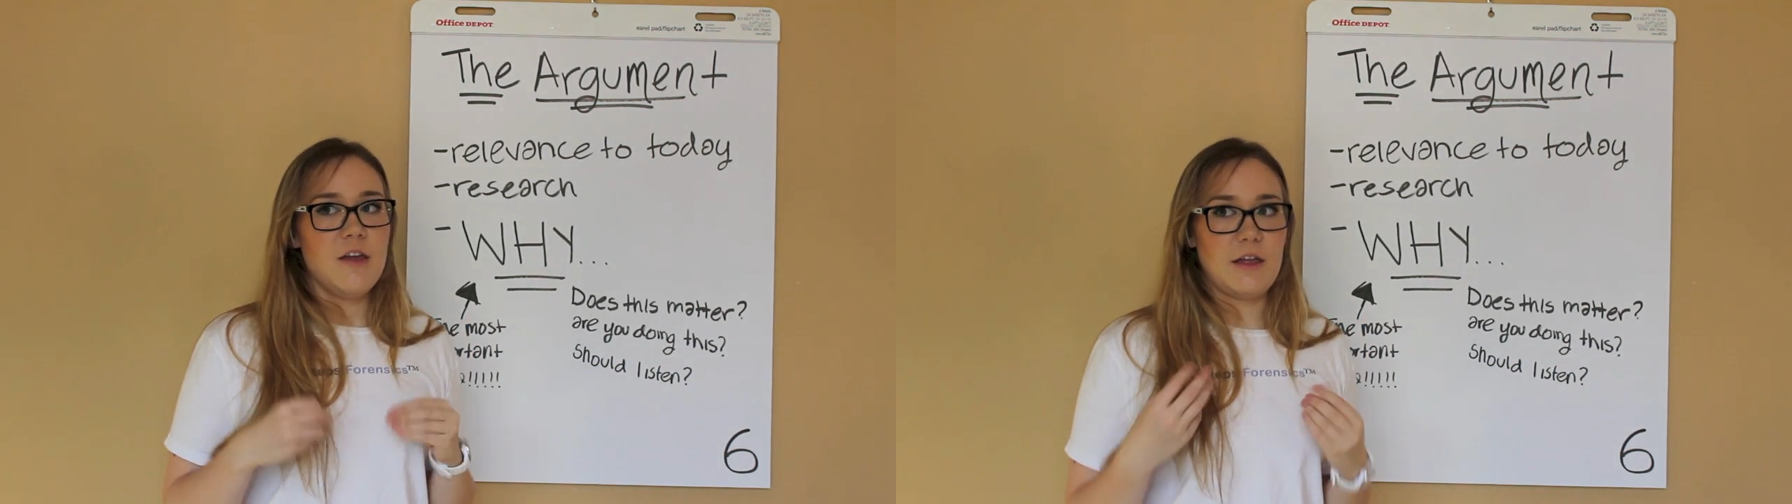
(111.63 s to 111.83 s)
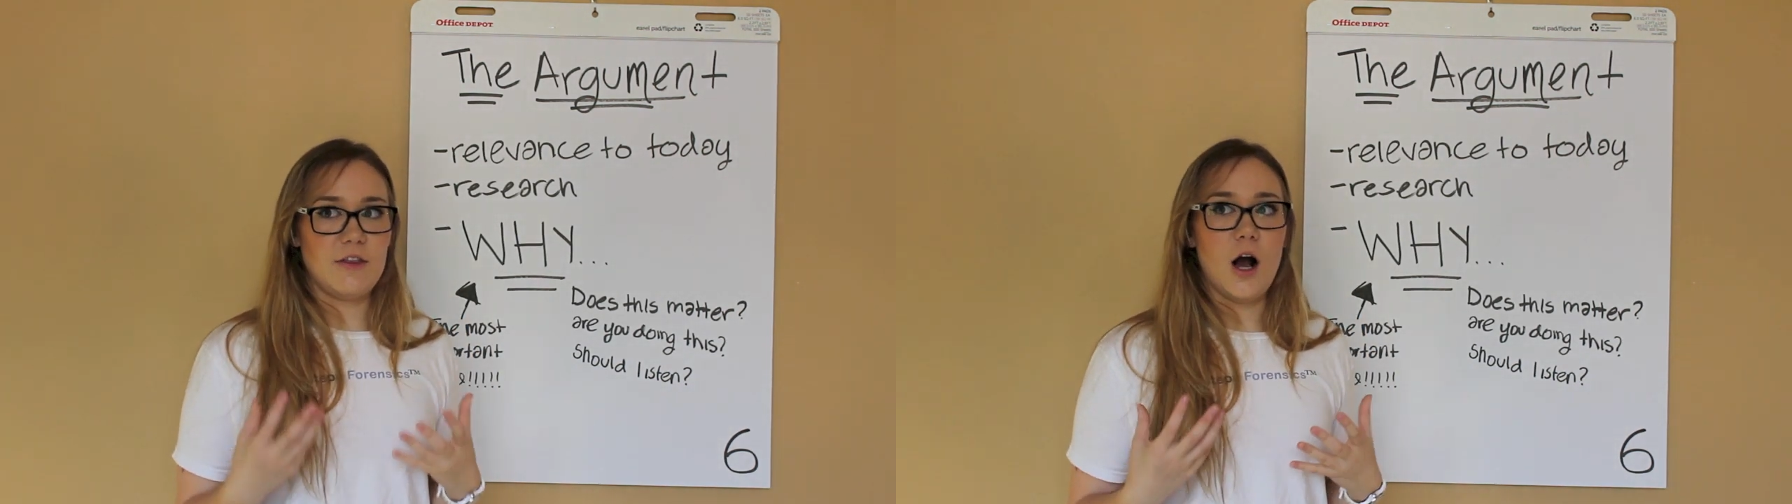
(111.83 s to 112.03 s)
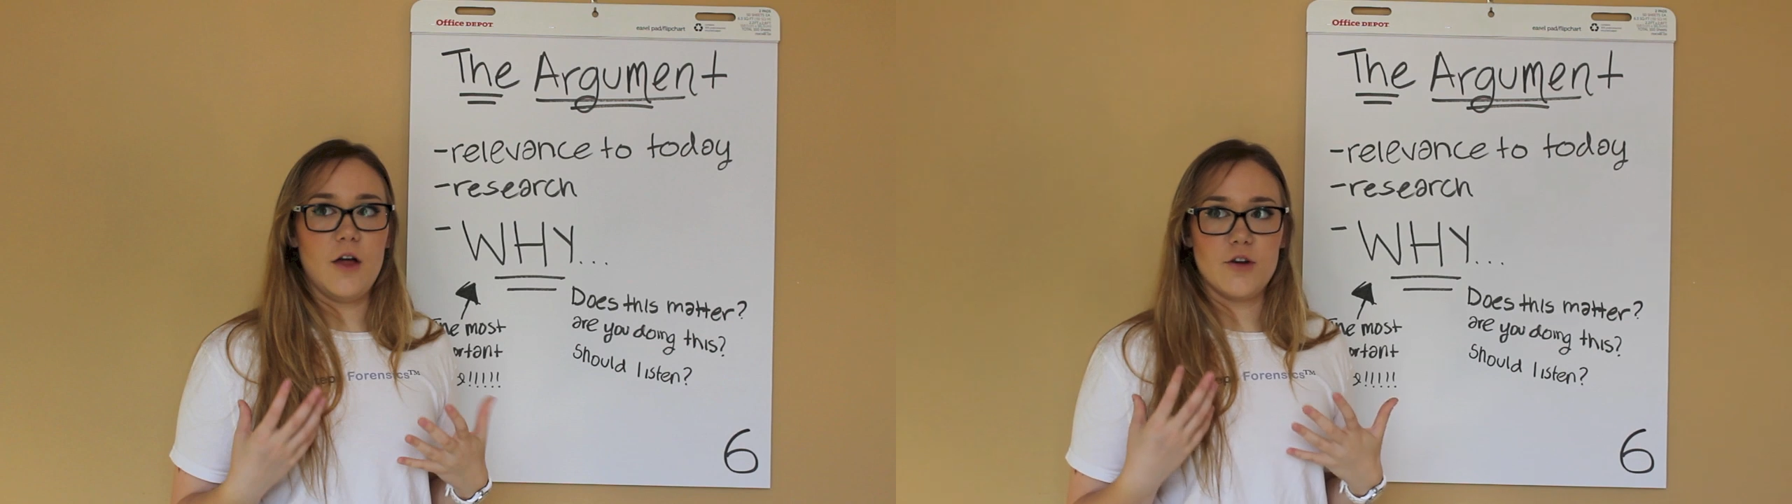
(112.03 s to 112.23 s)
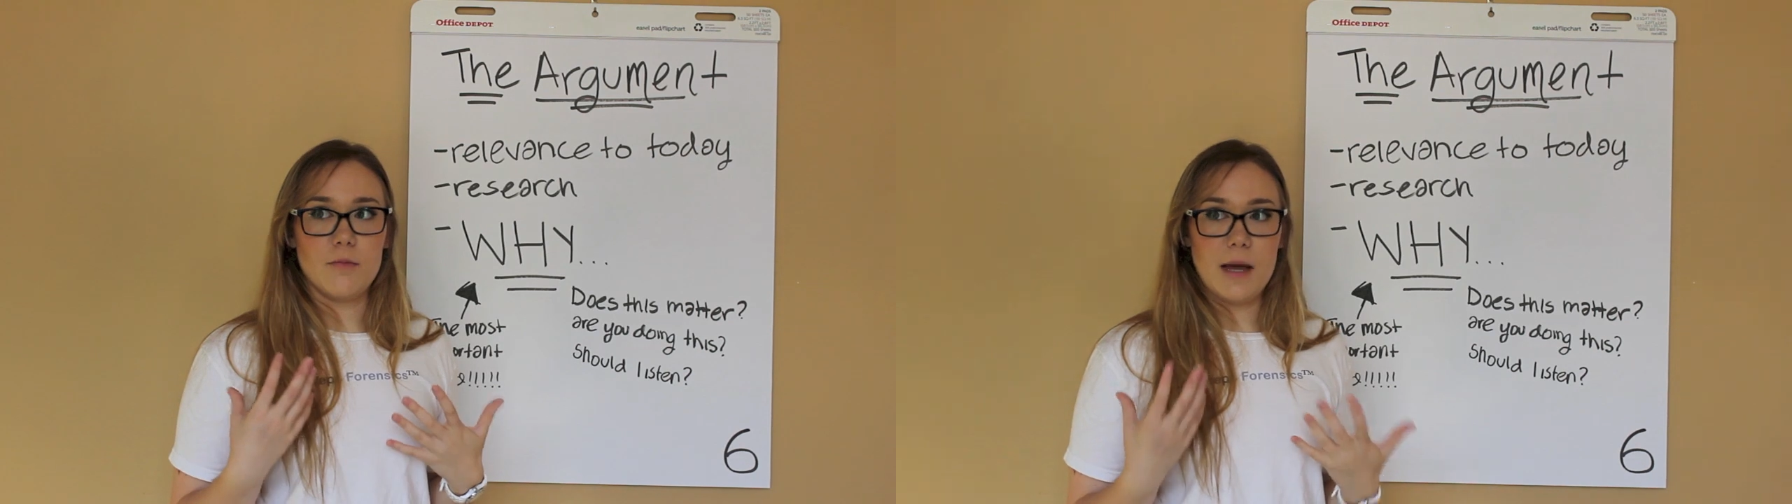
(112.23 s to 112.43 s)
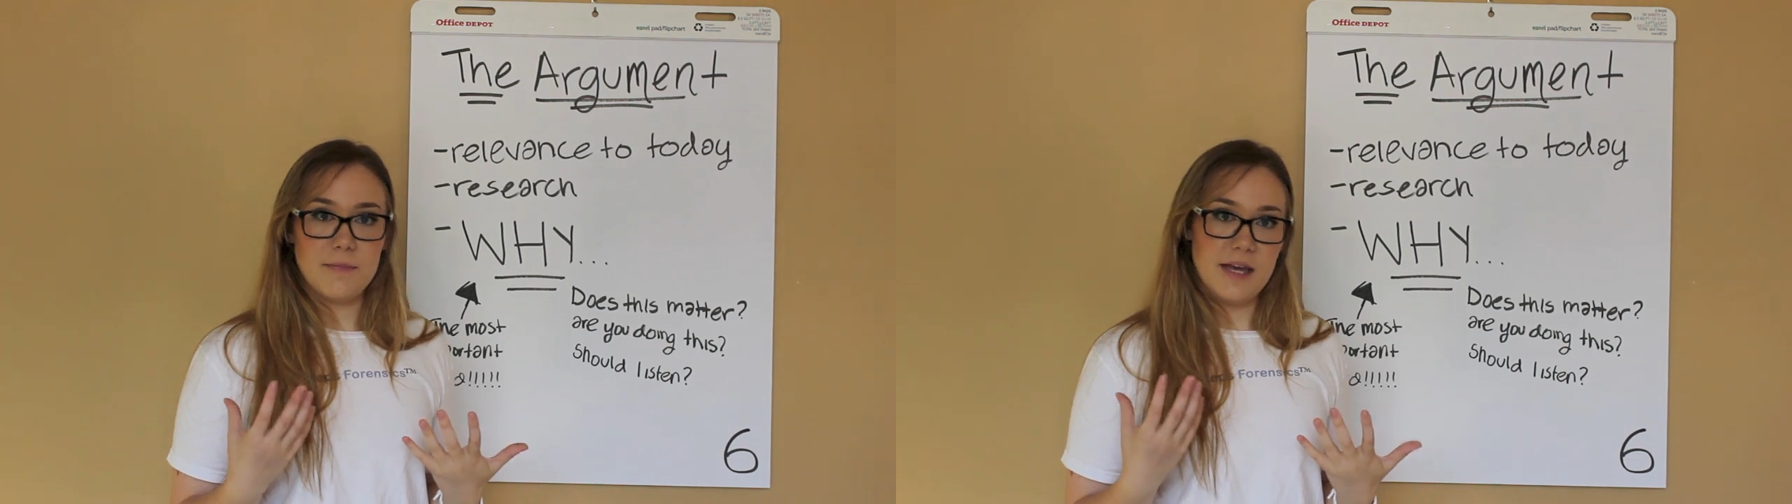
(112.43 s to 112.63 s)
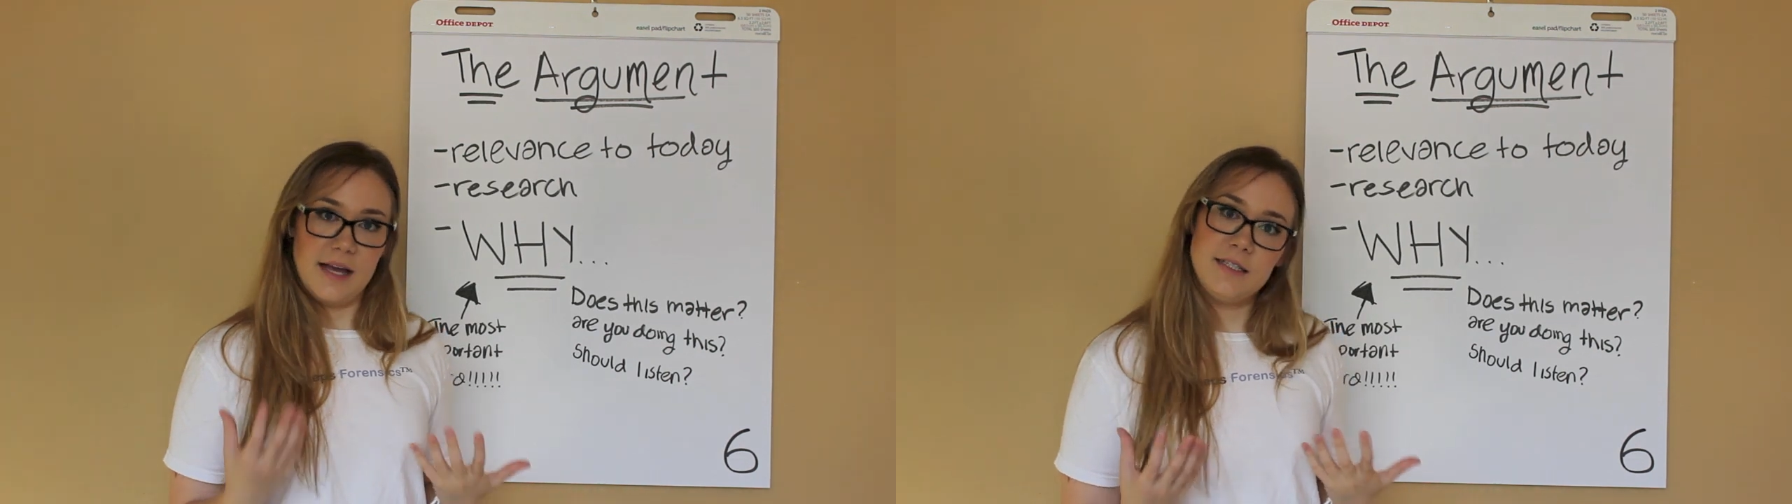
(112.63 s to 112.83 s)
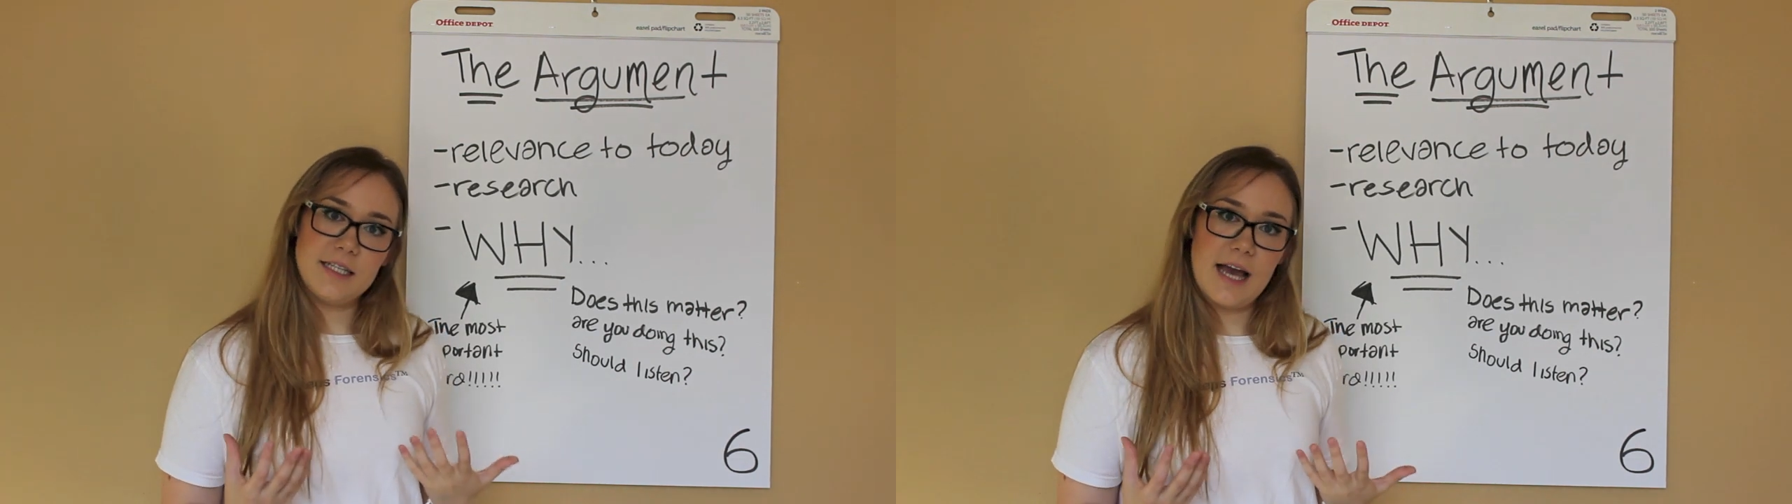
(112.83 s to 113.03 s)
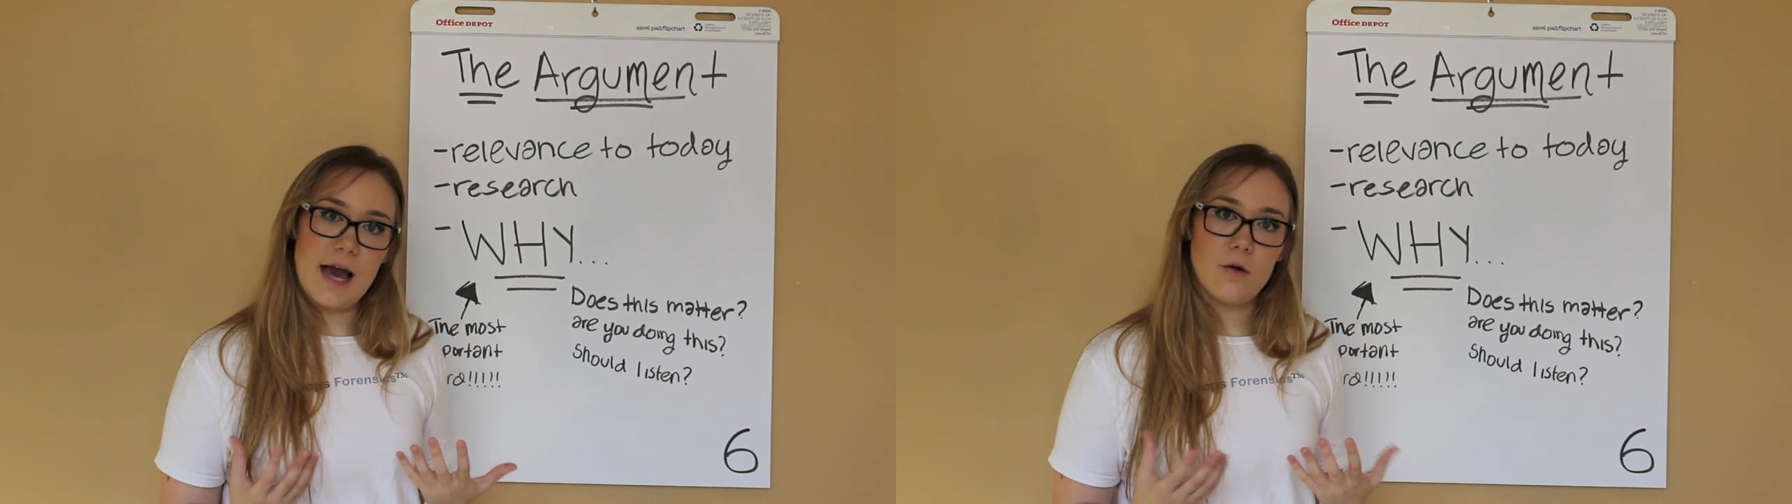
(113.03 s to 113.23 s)
that the author might be
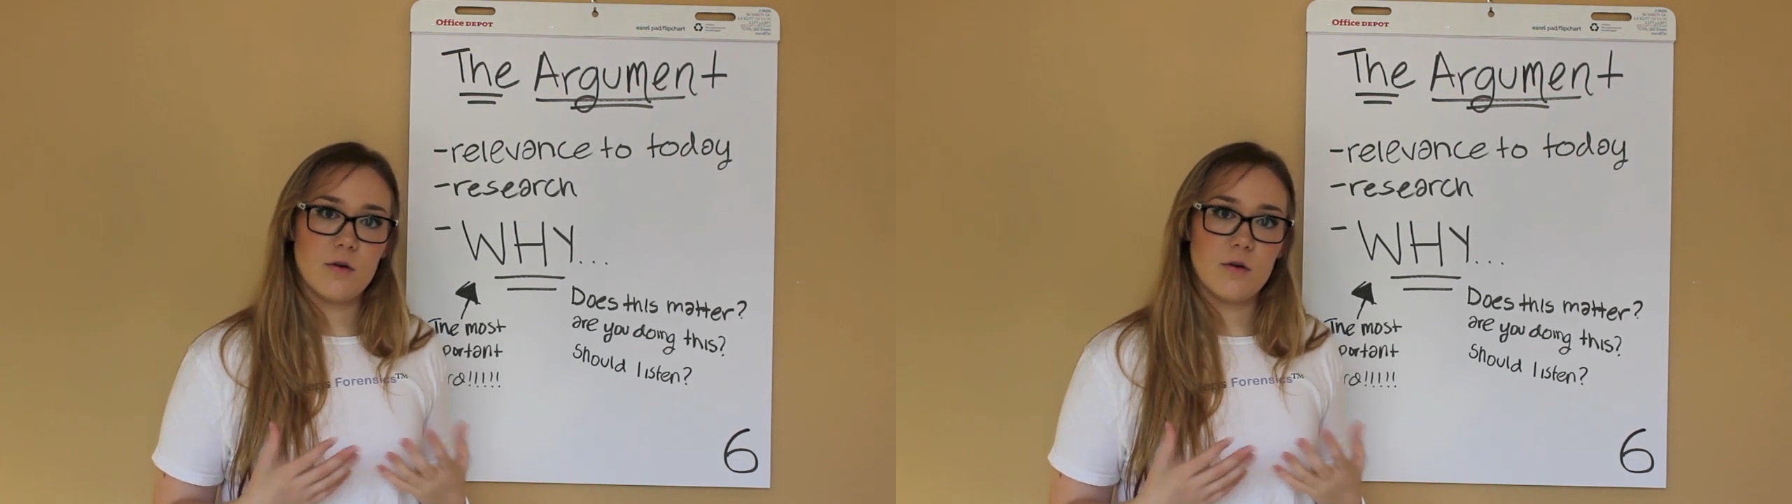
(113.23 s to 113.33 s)
hinting at